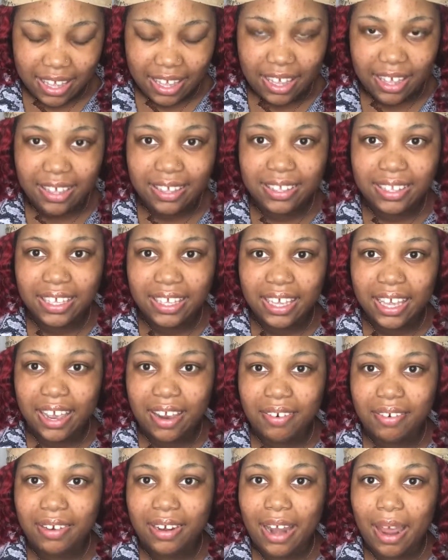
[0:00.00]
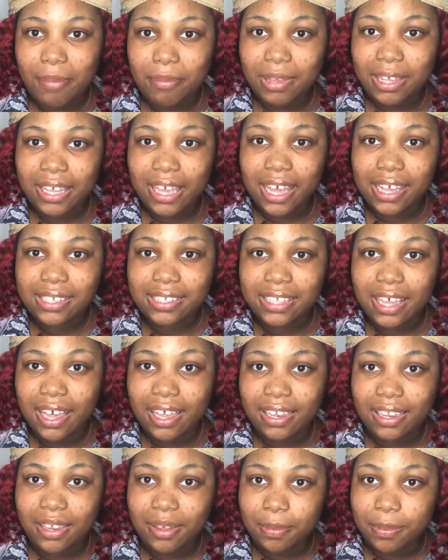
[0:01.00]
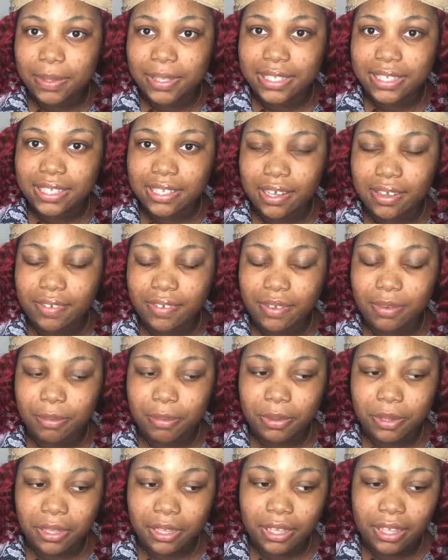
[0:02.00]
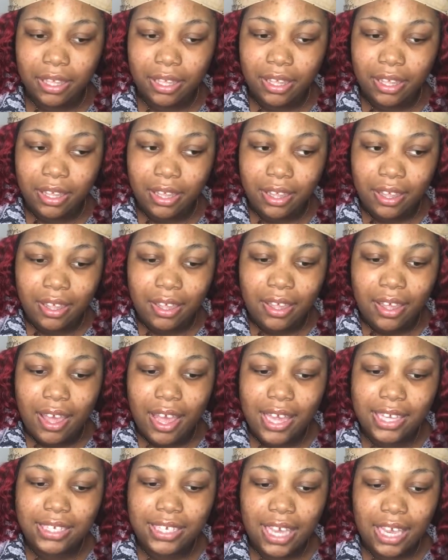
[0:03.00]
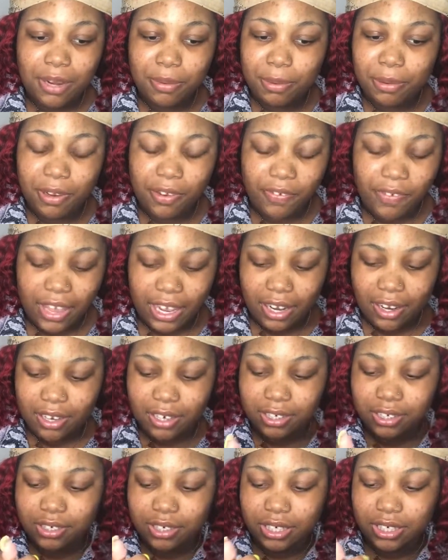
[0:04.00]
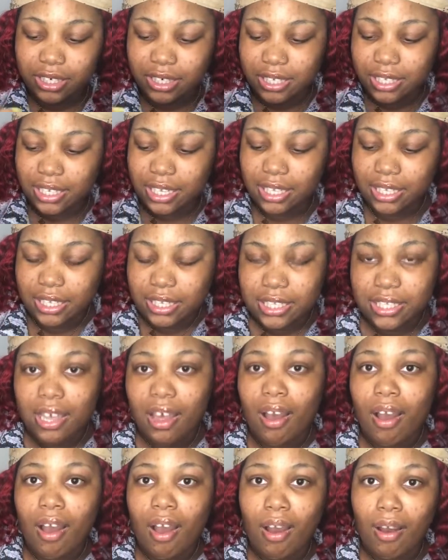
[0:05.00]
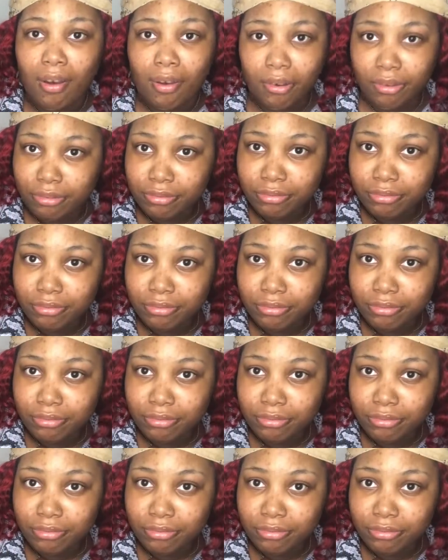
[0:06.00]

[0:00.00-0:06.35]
I don't think y'all ready. I mean, y'all saw a little piece of it, but I just had to pull a fat girl trick just to get this on.